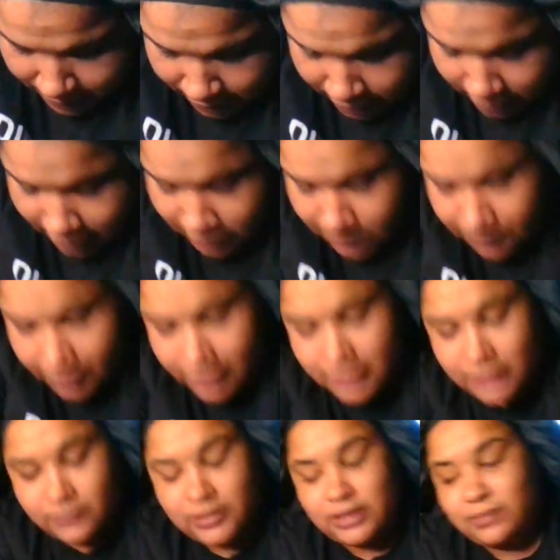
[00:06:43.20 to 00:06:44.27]
So this
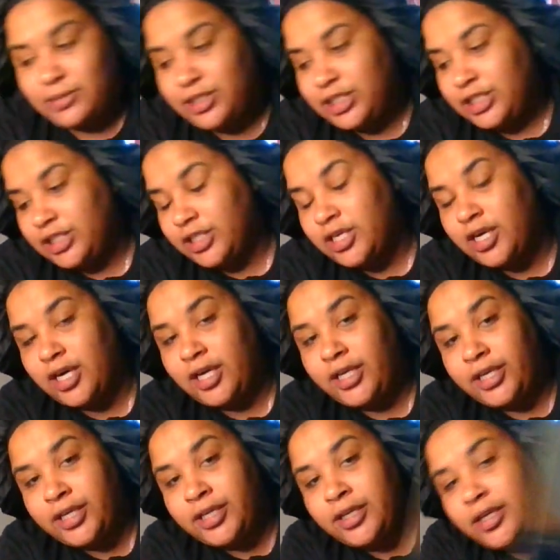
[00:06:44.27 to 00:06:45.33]
person with the Magician card
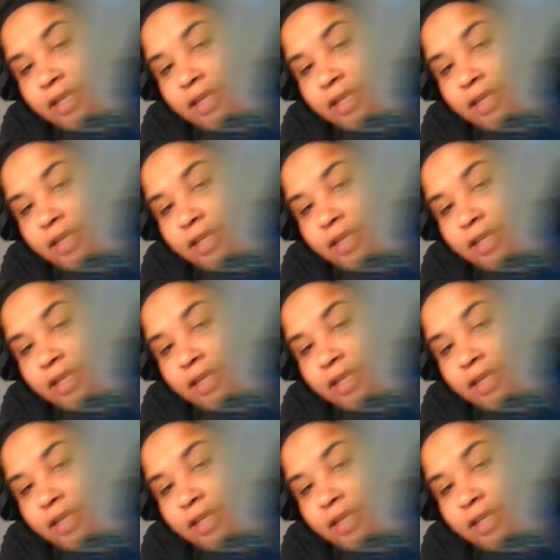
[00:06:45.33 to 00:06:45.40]
here